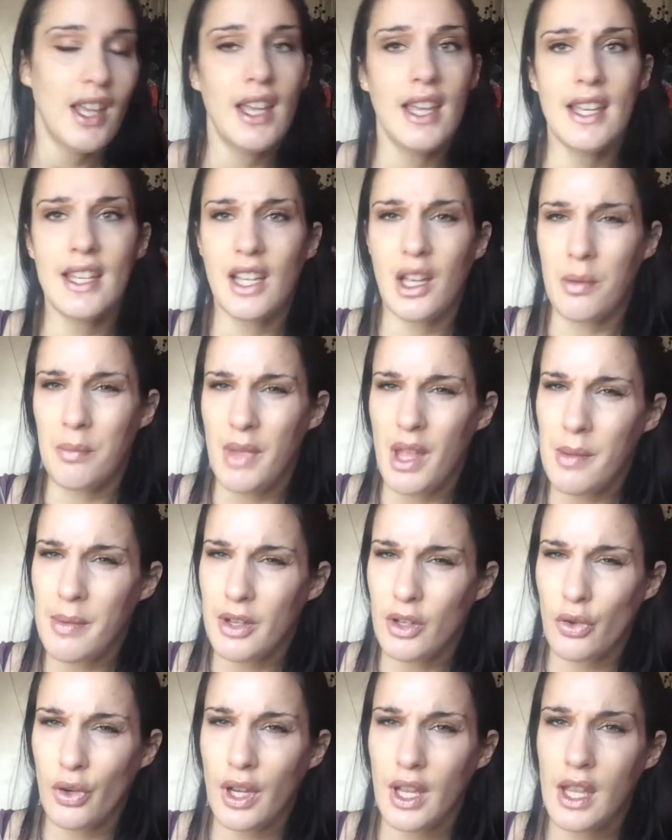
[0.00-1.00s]
it can be a
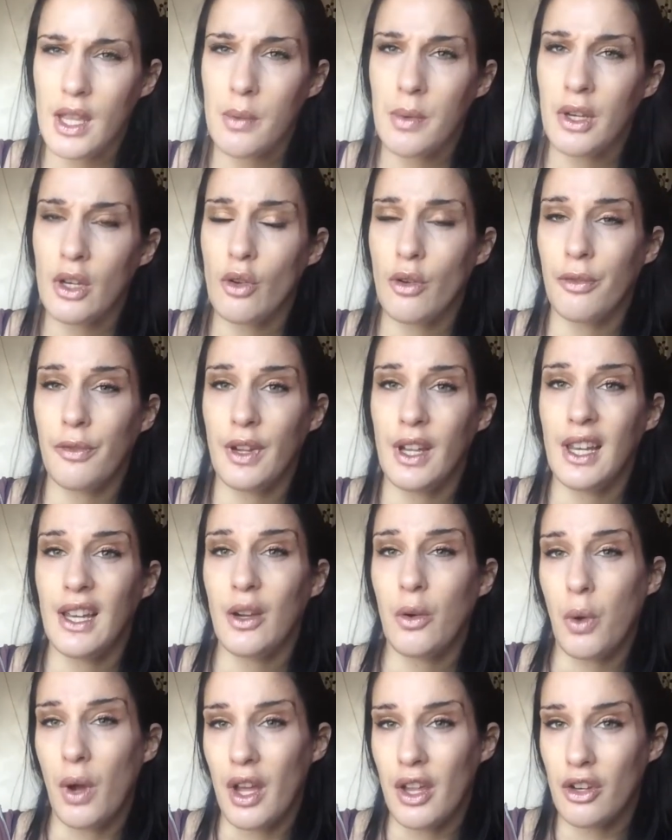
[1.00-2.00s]
bit tricky when you're
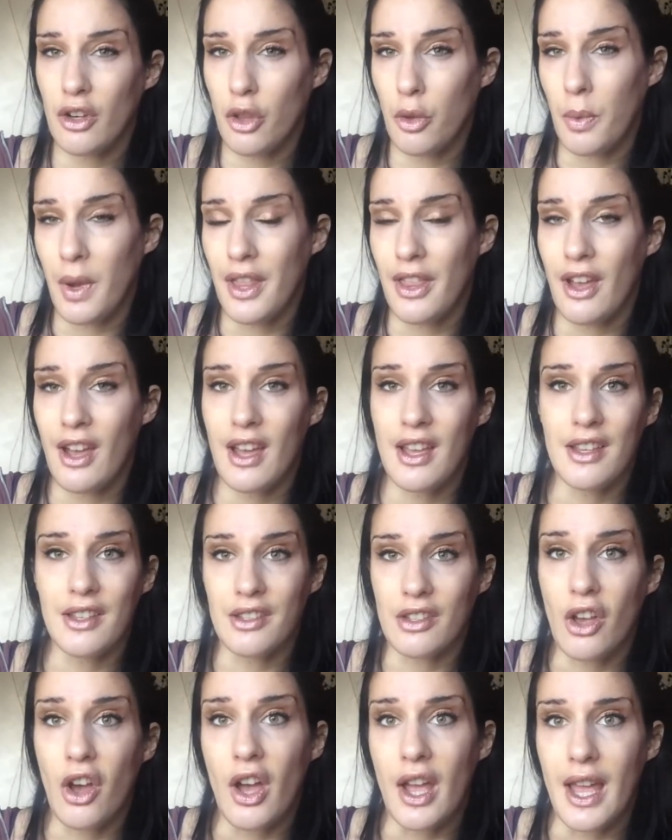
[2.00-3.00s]
feeling quite under the weather,
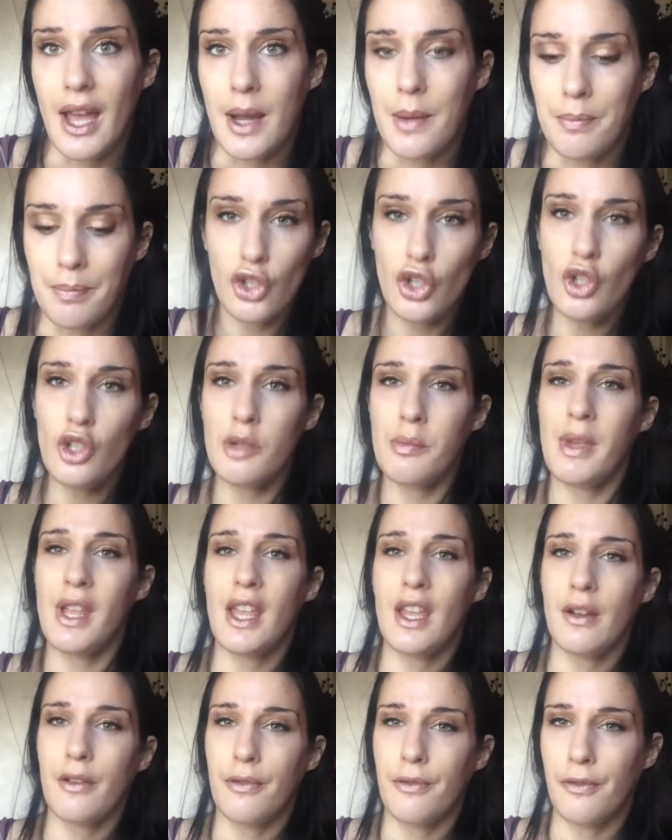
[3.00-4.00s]
as I am, due to
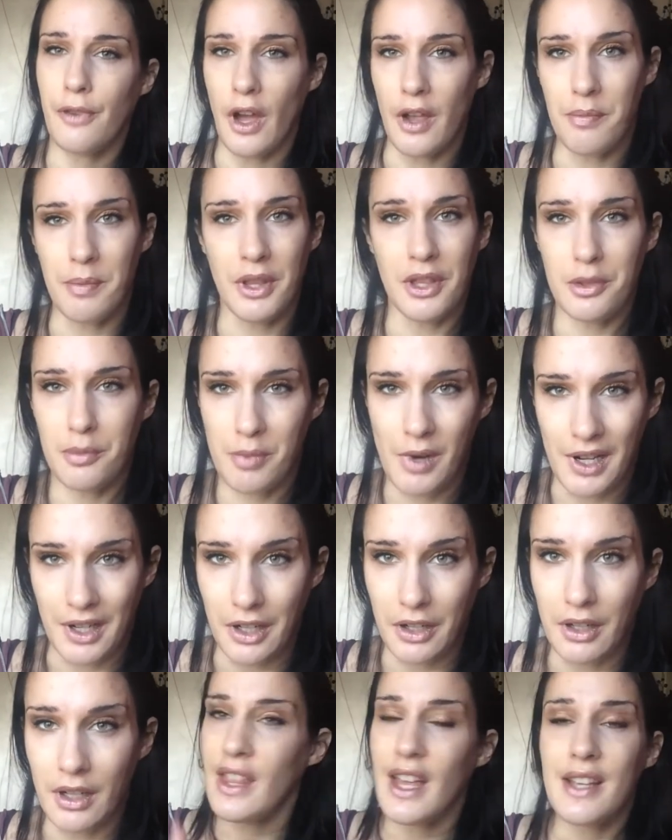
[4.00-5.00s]
being 5 months
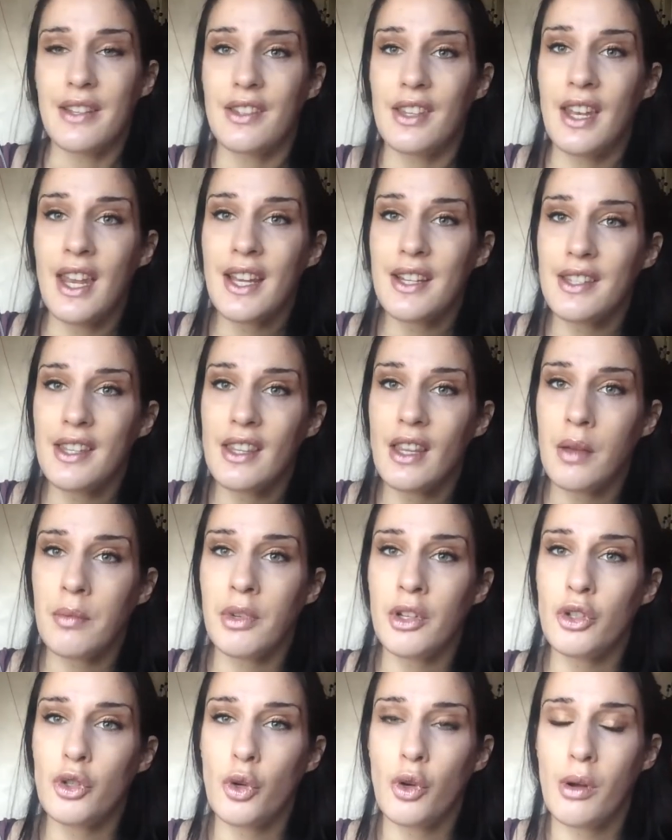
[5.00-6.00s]
pregnant. That's the next thing that I'm
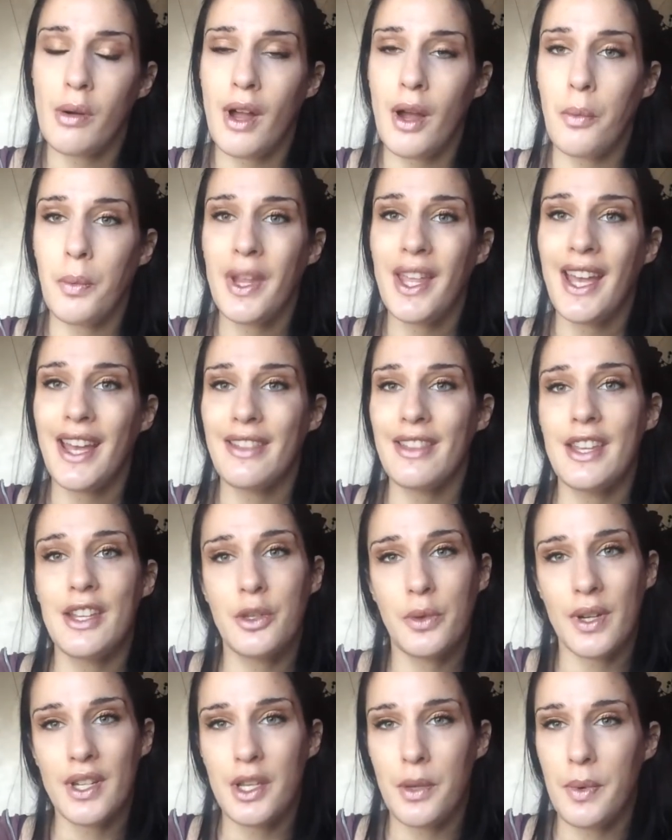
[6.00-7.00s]
going to talk about. We had the
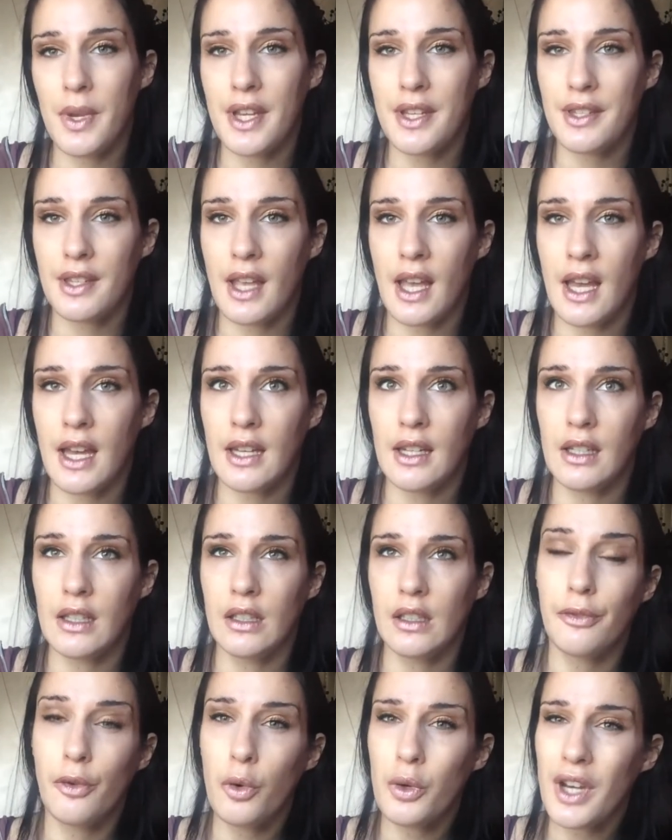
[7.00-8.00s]
20-week scan
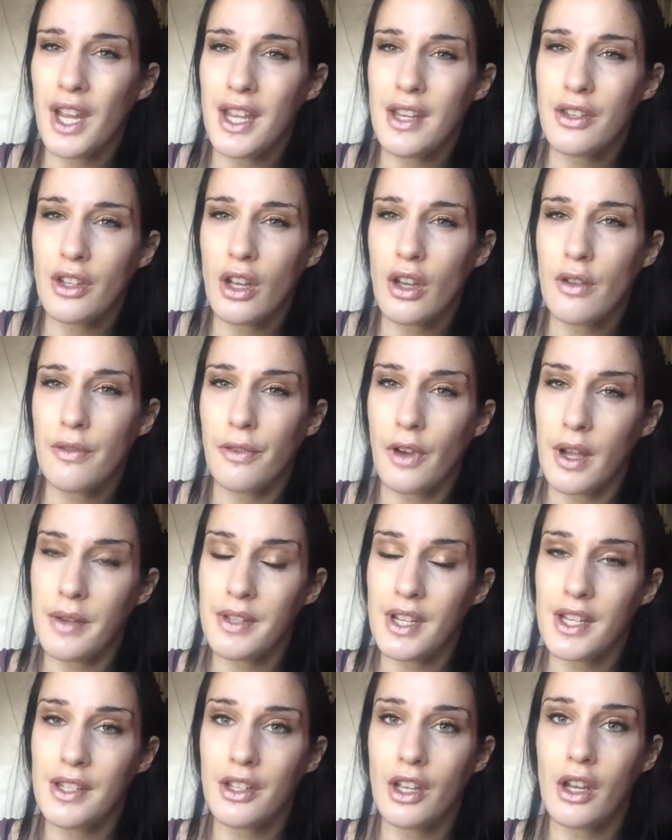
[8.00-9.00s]
4 days ago, 5
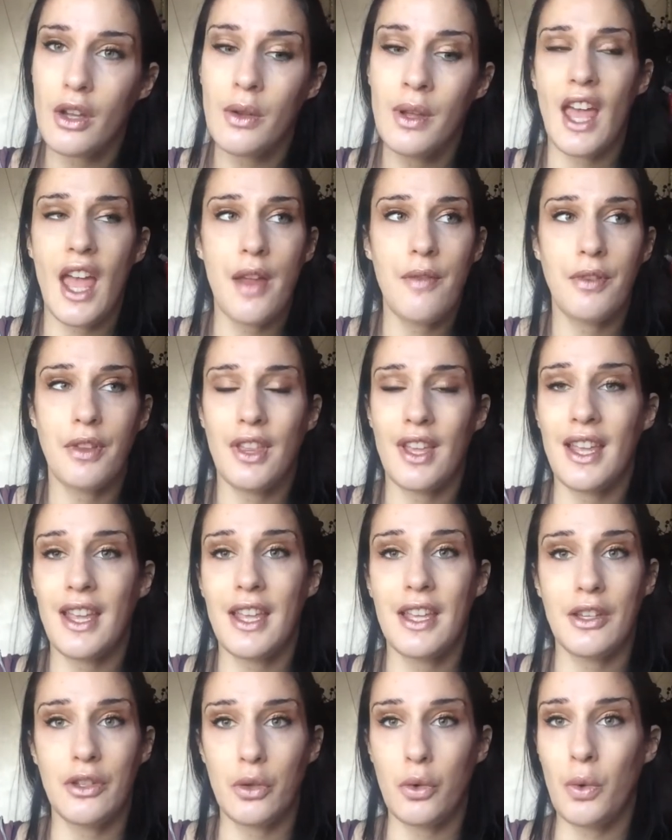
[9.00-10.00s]
days ago. Everything
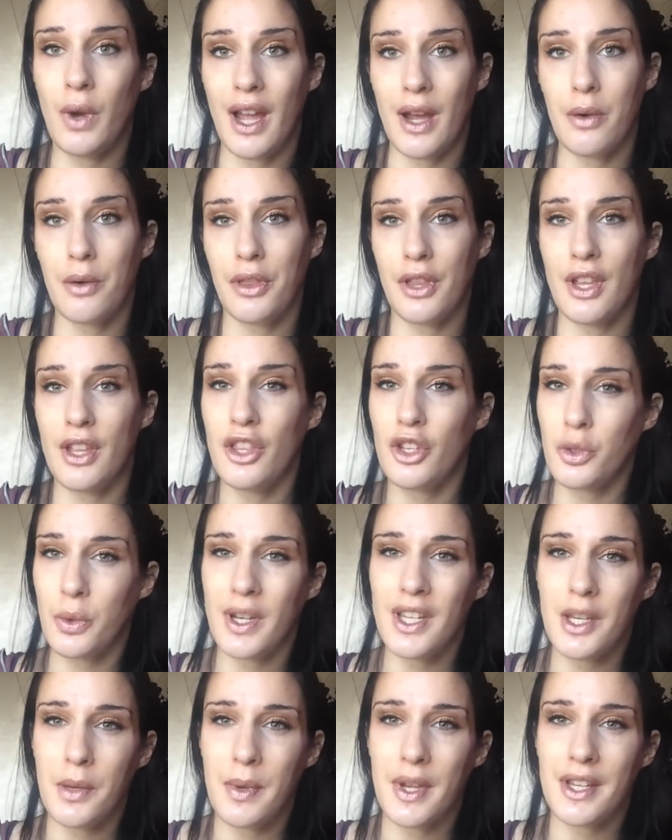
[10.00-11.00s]
is all healthy. The
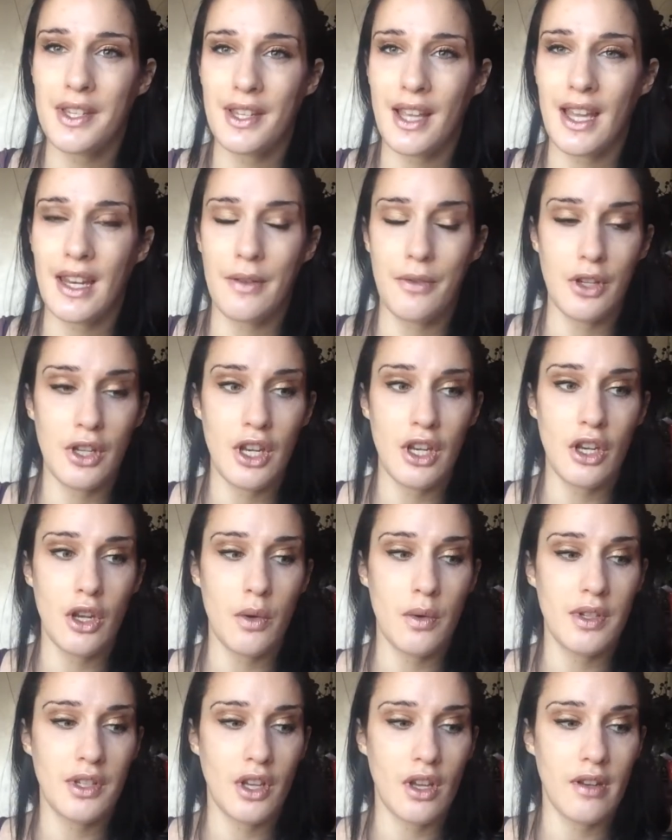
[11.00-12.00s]
20-week scan, if you didn't
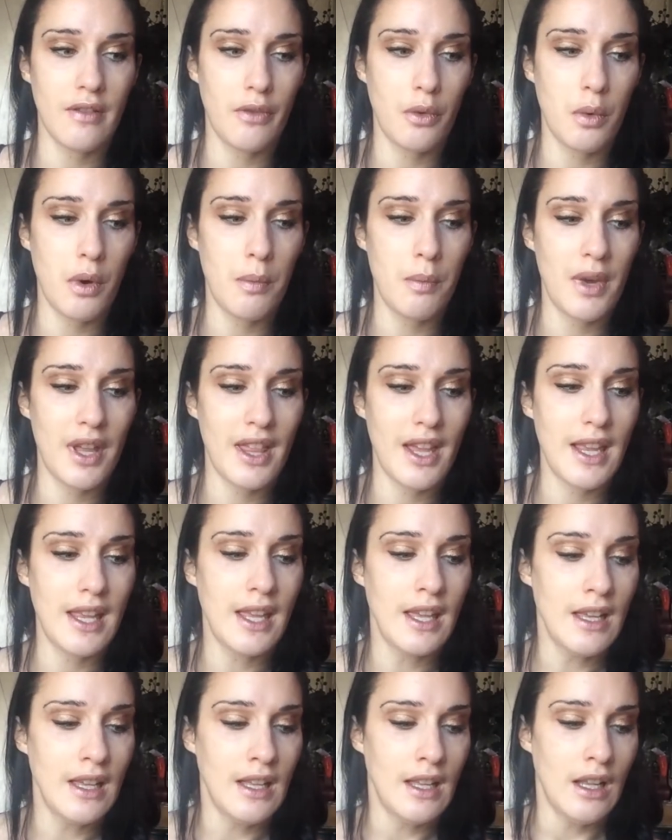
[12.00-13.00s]
know, is kind of the one where they
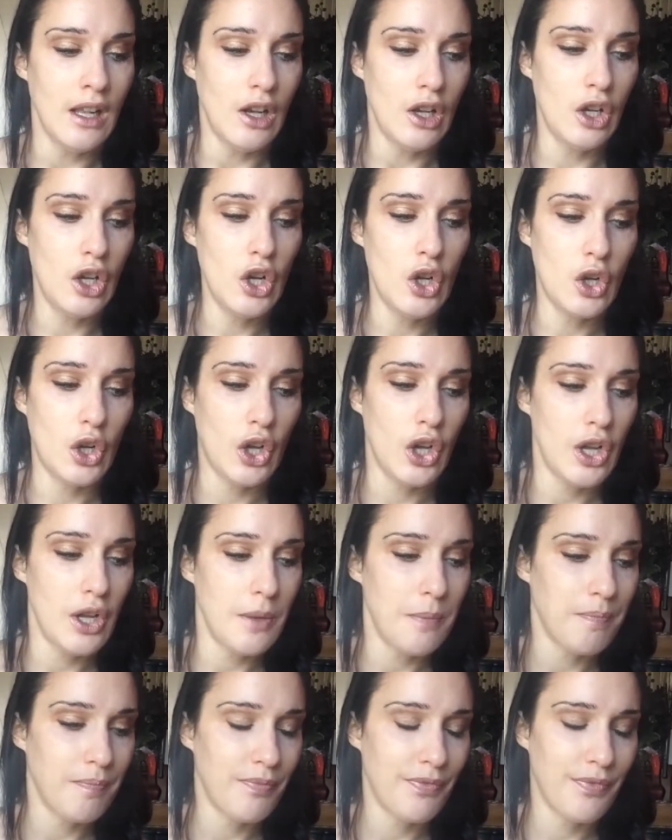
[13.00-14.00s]
look at